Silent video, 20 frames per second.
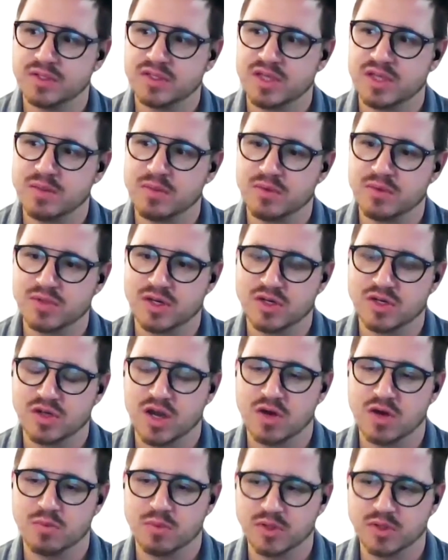CMOs
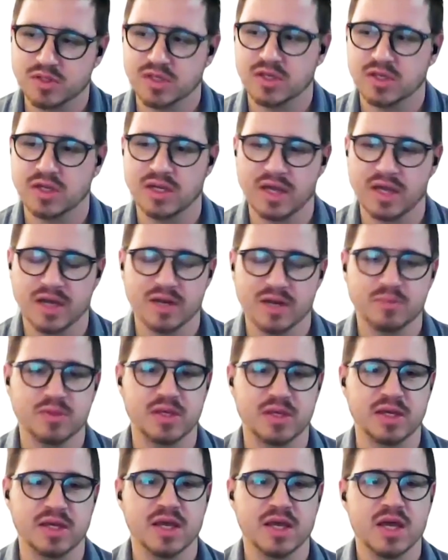are particularly
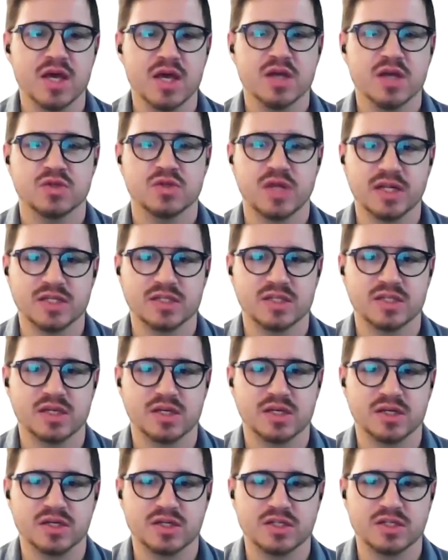adapting to
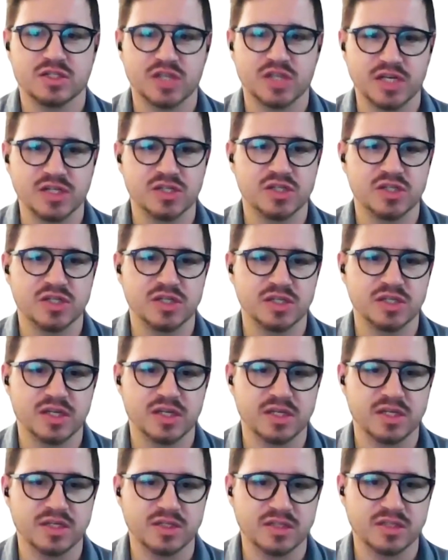that change
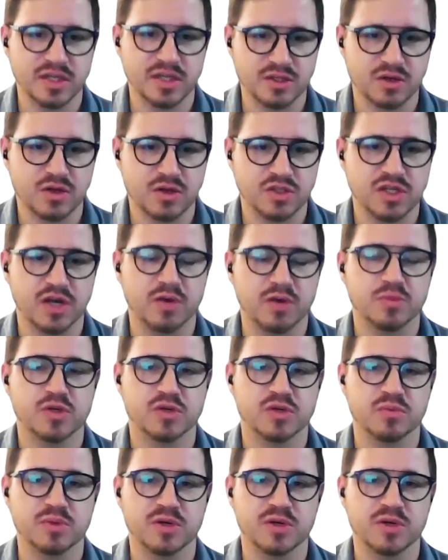in technology adoption?